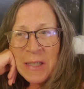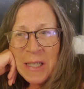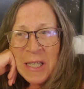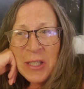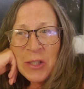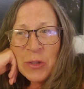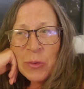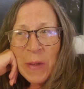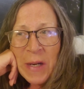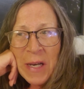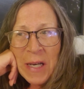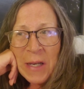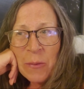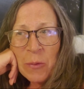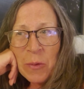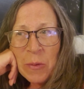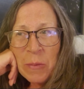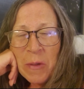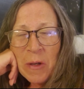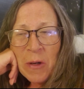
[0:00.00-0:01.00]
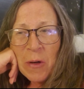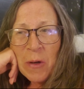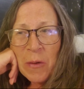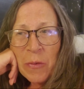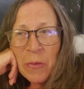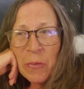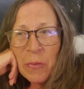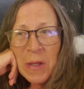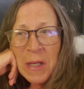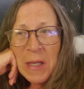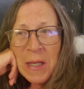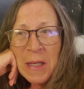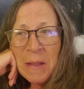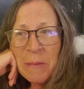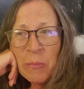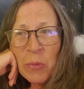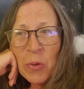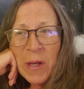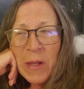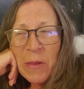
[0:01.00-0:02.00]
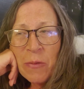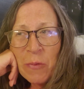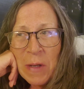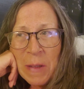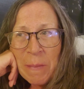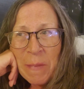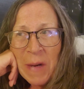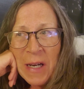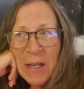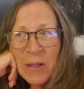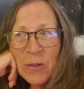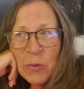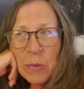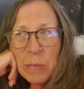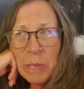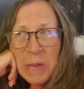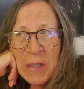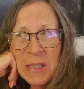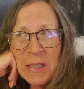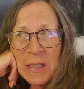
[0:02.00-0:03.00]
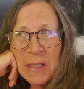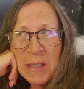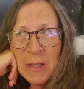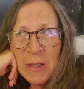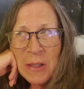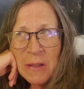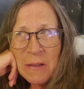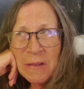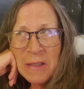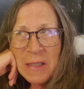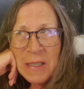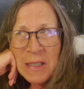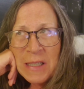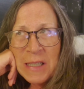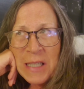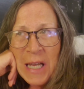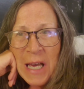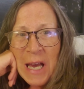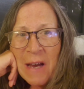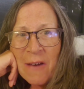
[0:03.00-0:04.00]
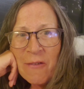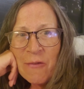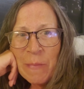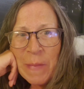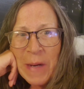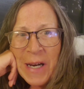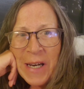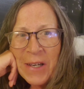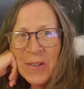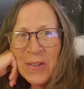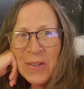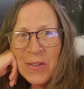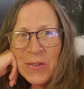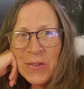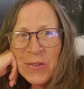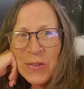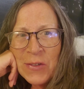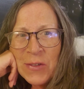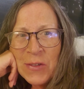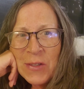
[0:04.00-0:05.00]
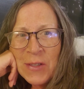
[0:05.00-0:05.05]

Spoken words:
each way or 3.3 miles would be 6.5 miles